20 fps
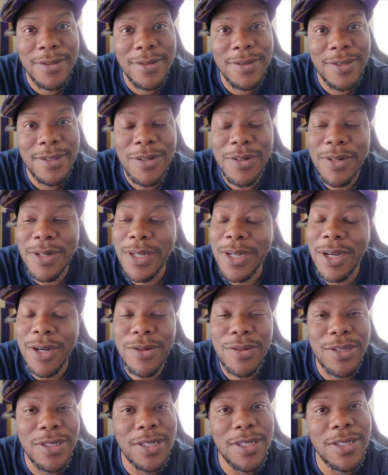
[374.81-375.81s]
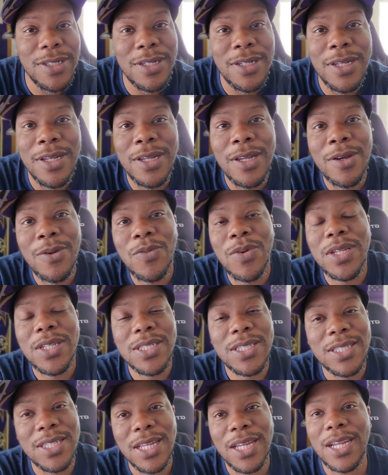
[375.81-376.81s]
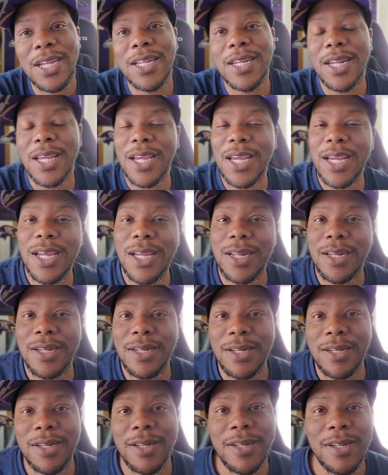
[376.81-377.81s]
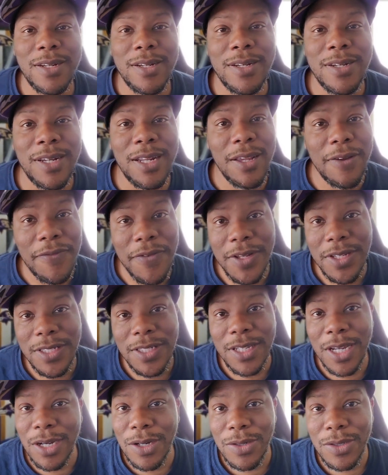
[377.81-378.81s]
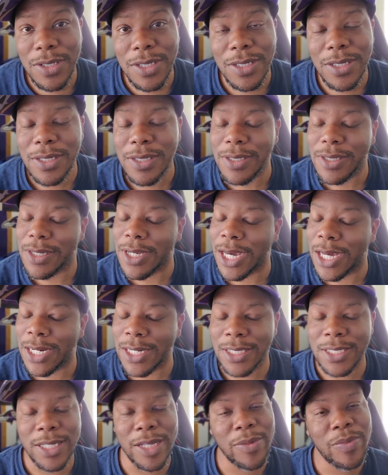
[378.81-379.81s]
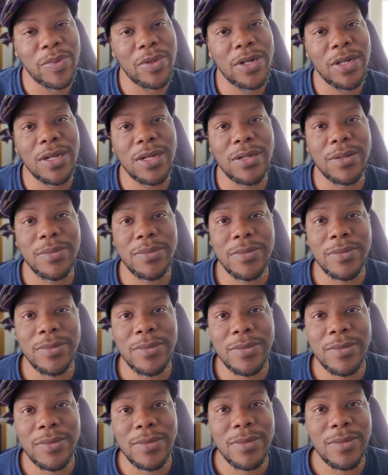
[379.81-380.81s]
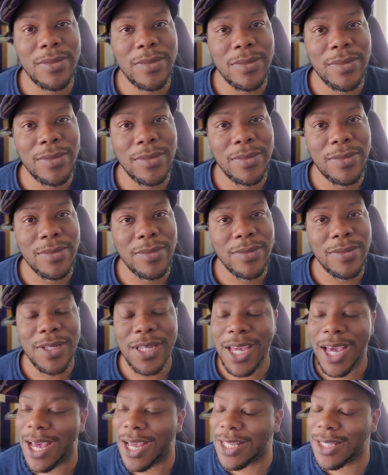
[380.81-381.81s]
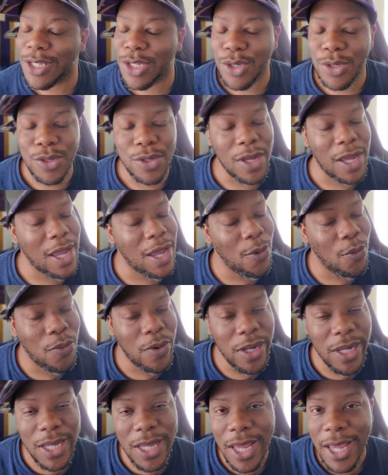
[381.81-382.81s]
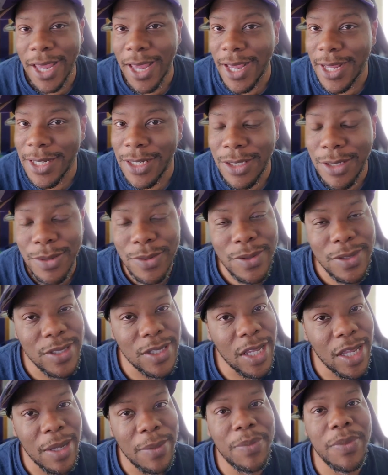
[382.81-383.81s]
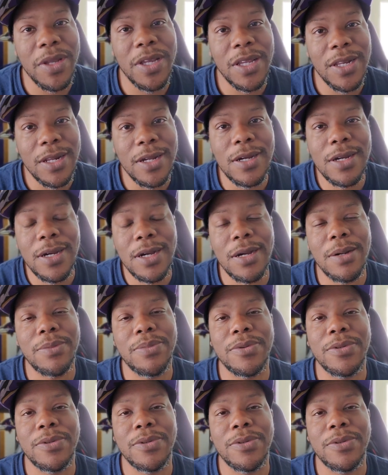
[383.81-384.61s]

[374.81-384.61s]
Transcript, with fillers: So the coaching, with saying that, defense coaching, got to step it up. Got Wink has to step it up.